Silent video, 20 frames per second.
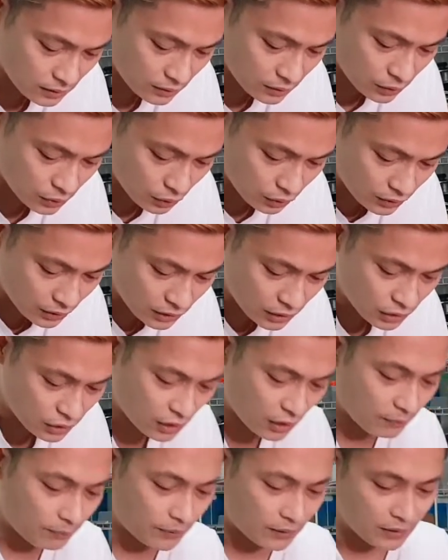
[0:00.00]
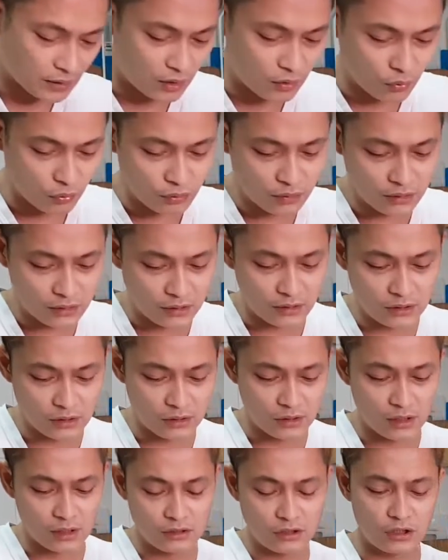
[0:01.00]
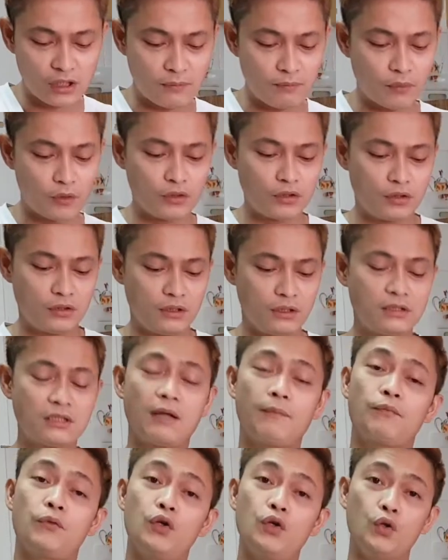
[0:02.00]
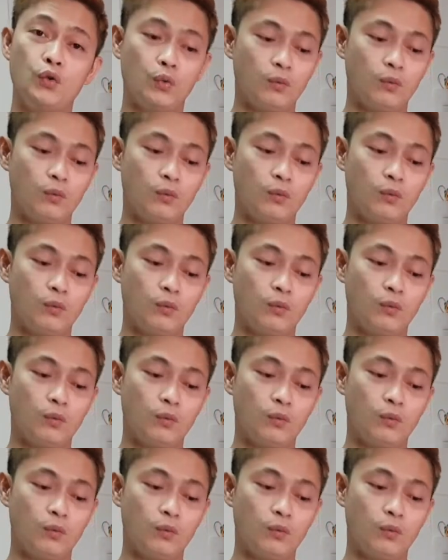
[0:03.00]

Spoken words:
So just chop it. I only need chopped onion. It's up to you.